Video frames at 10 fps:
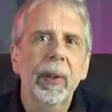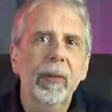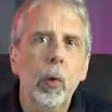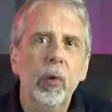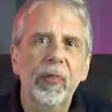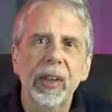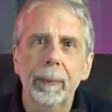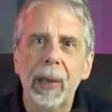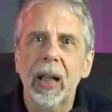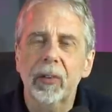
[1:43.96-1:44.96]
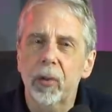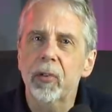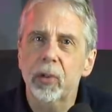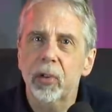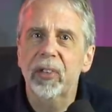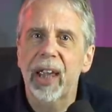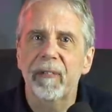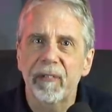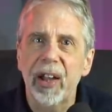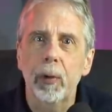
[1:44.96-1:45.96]
But of course, the impact doesn't just
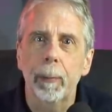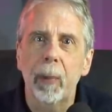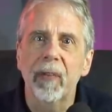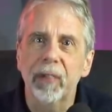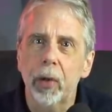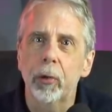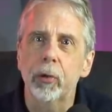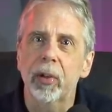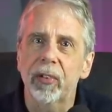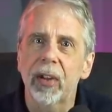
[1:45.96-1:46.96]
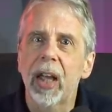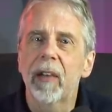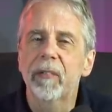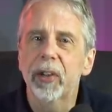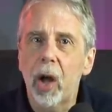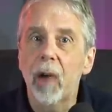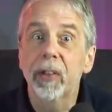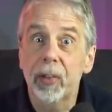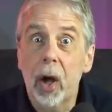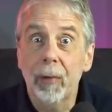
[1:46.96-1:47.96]
get felt by the countries that are
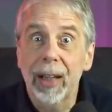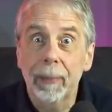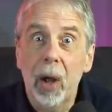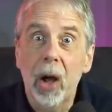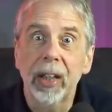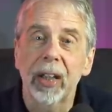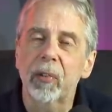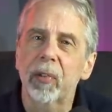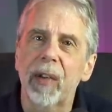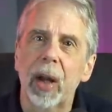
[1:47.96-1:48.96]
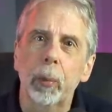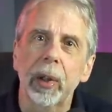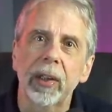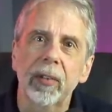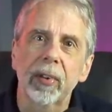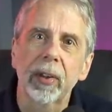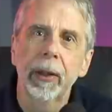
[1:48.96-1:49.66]
the direct markets for that wheat.